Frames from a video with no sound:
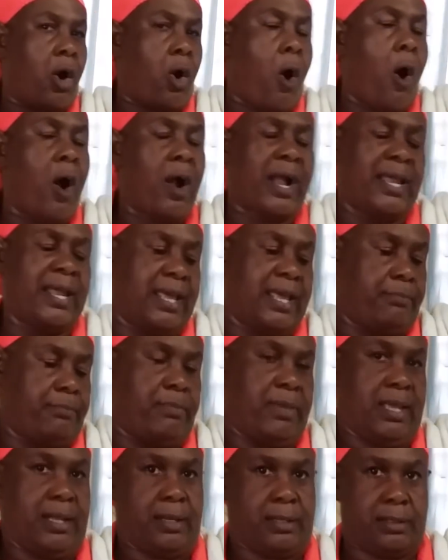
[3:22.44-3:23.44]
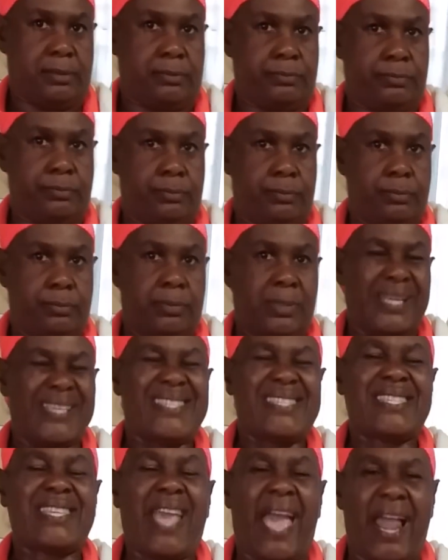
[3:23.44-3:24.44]
Coconut milk,
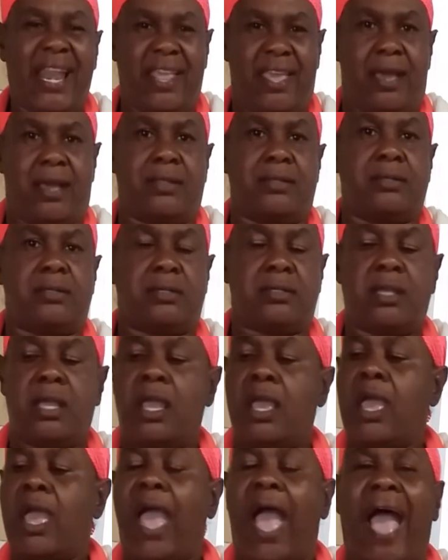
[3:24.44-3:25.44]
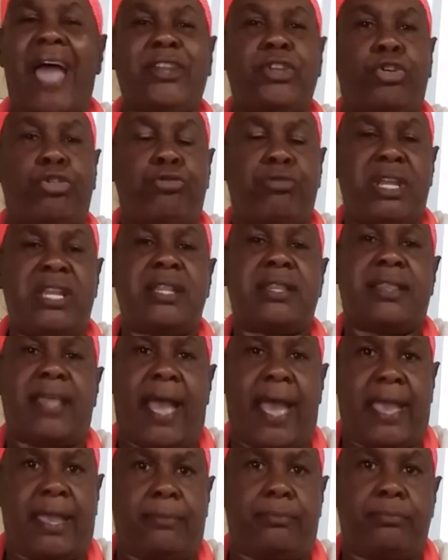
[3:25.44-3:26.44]
scallions, and the green
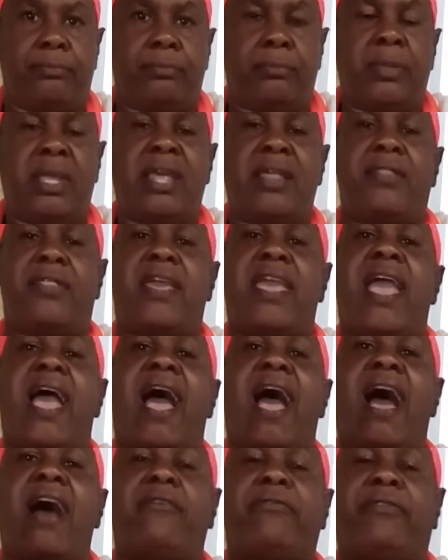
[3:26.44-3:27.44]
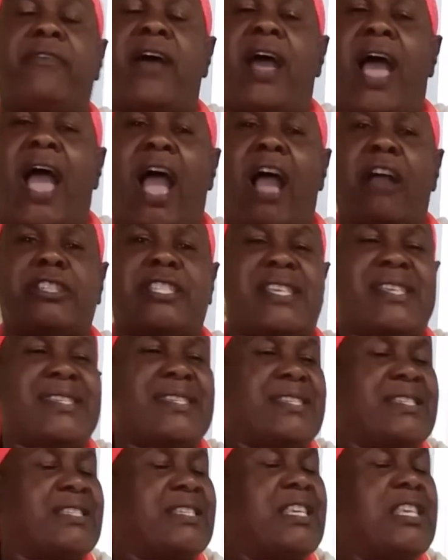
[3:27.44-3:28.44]
thyme, they have a
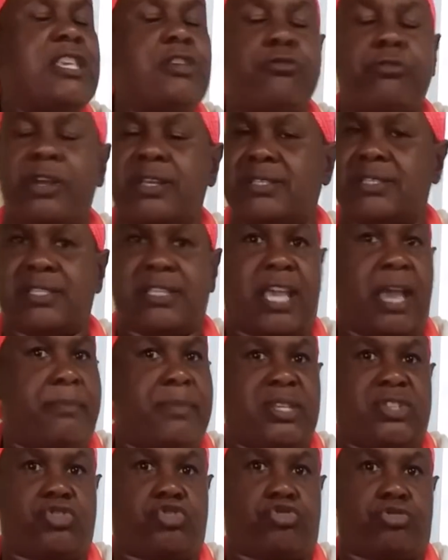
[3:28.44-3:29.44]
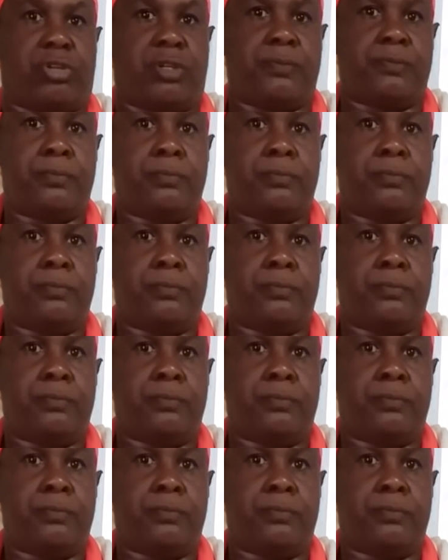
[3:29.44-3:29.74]
serious chemistry.